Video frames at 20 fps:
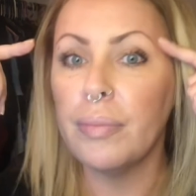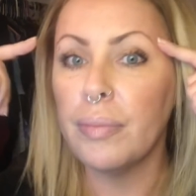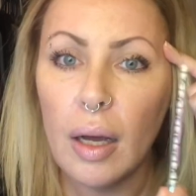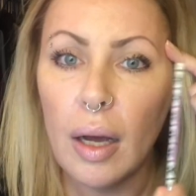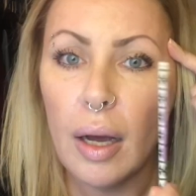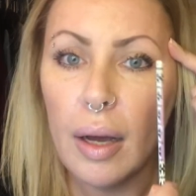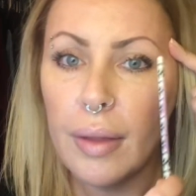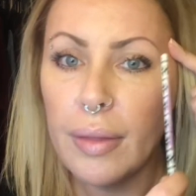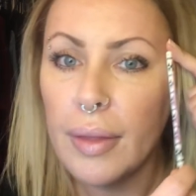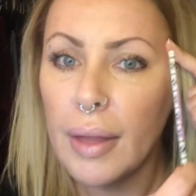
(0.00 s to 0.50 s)

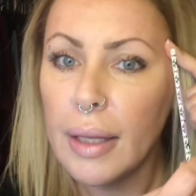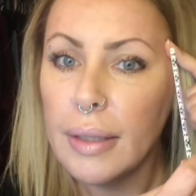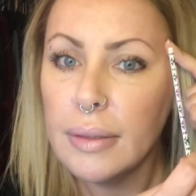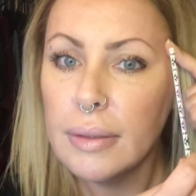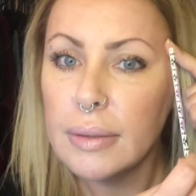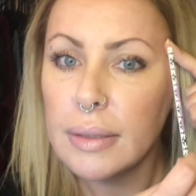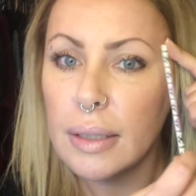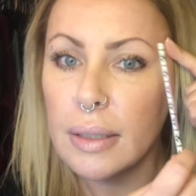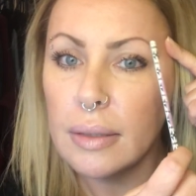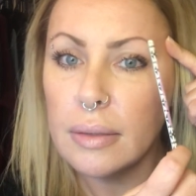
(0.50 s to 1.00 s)
I then
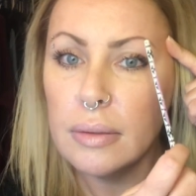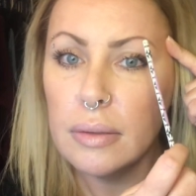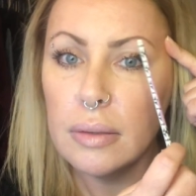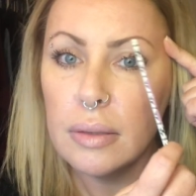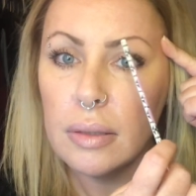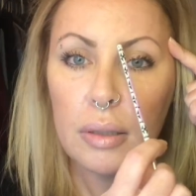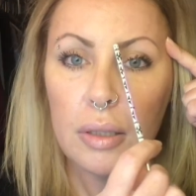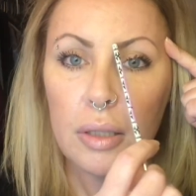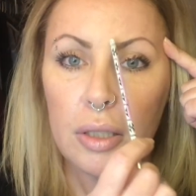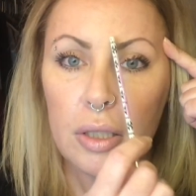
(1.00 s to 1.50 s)
did,
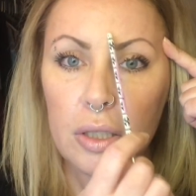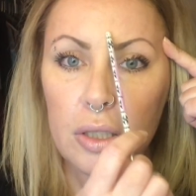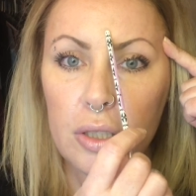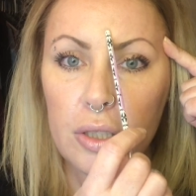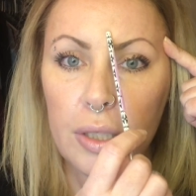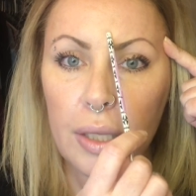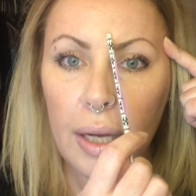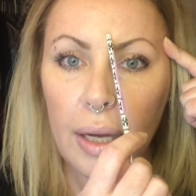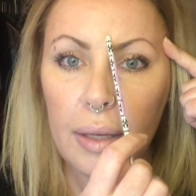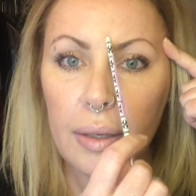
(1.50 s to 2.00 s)
she
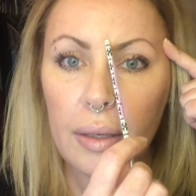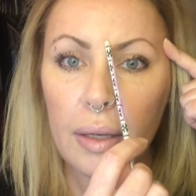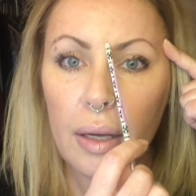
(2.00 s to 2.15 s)
had